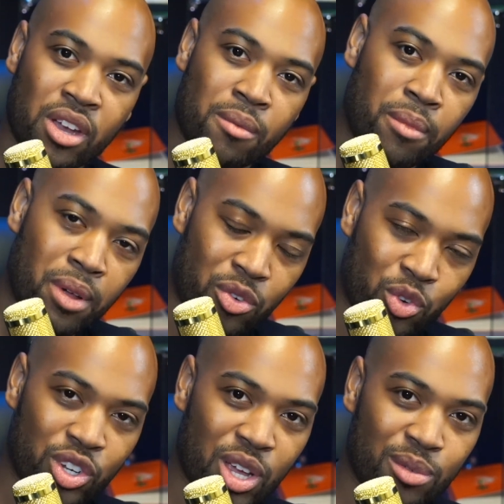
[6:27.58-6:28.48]
My real
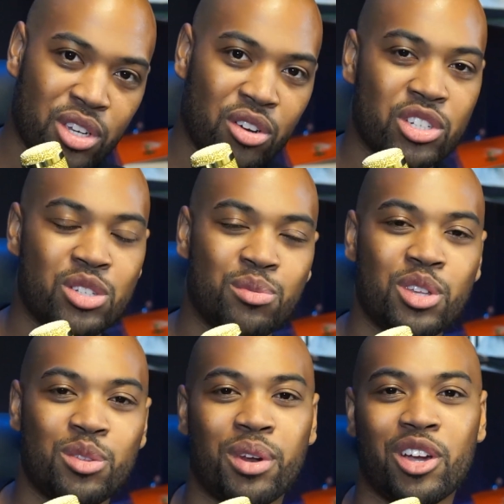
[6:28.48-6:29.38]
name Tony Smith,
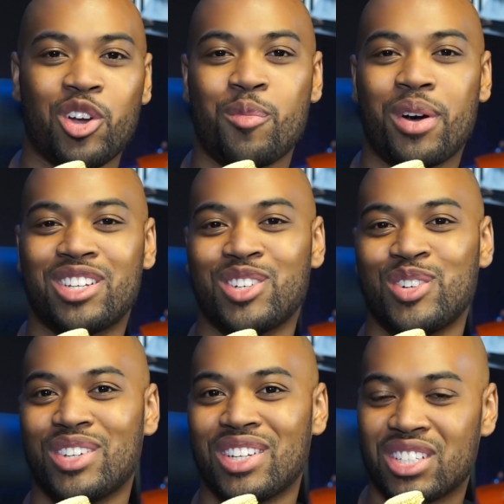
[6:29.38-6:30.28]
but I go by Tuned
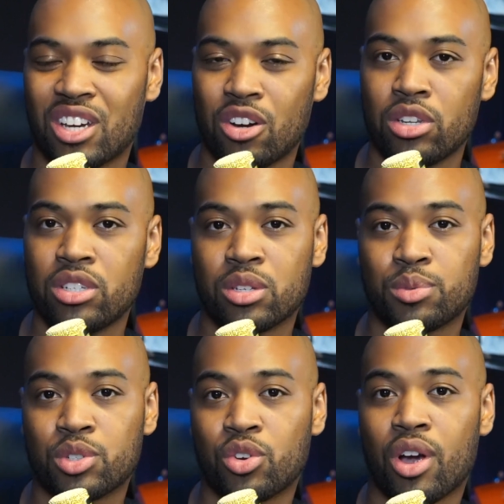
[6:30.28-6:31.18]
In Tony.
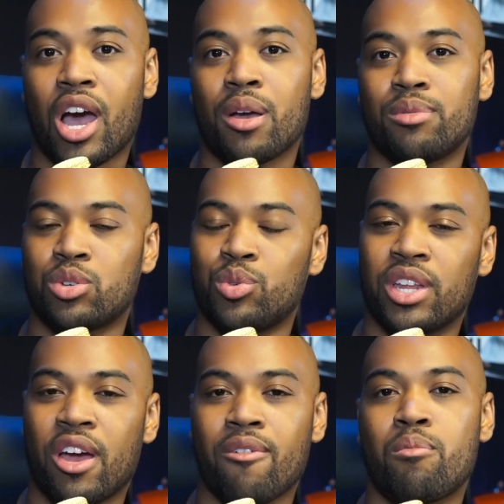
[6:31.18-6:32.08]
Subscribe so we can
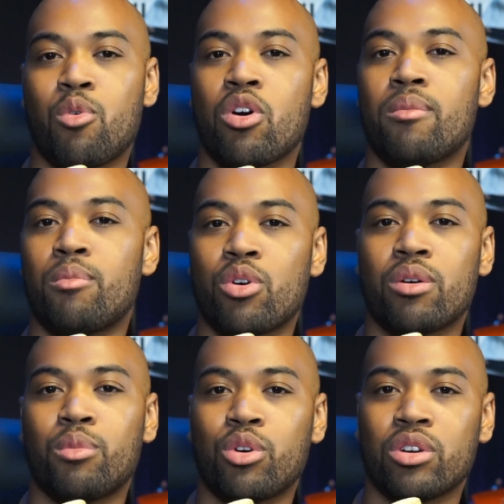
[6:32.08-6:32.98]
have more and more and
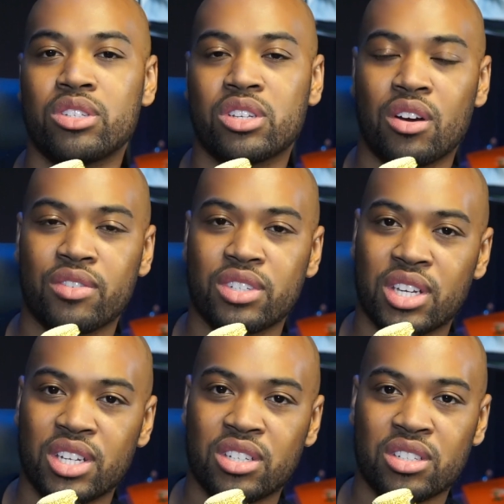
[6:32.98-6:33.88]
more of these
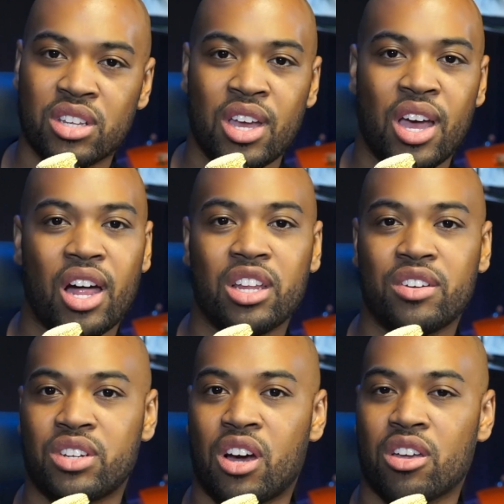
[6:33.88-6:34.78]
conversations. I love
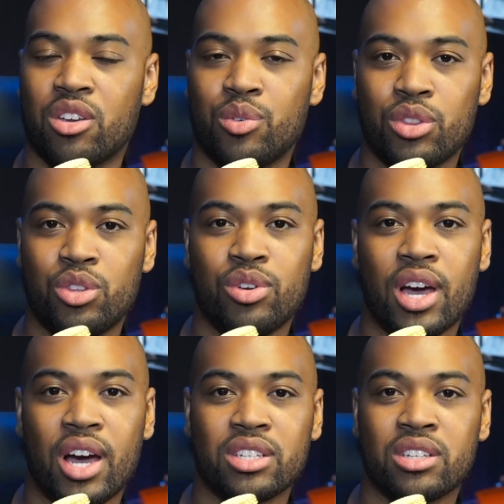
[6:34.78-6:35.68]
talking with you
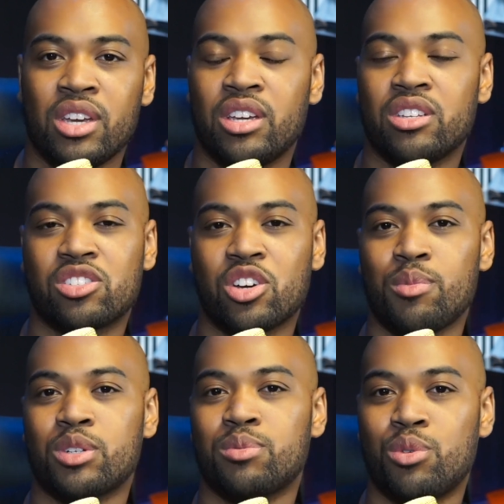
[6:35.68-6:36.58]
guys. It's so much
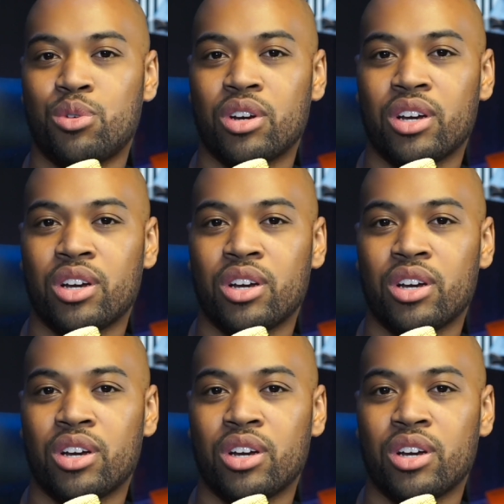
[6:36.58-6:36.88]
more